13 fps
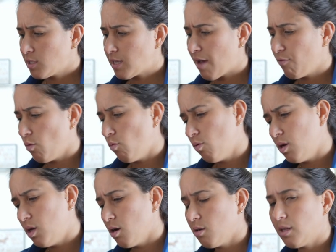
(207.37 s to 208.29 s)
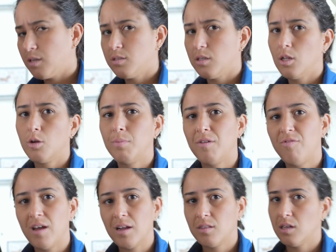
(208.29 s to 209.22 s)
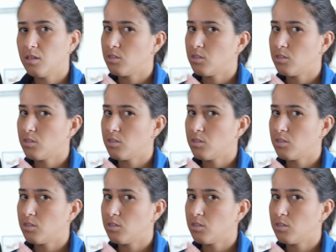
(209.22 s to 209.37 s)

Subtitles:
have a wound here that is a little bit affected,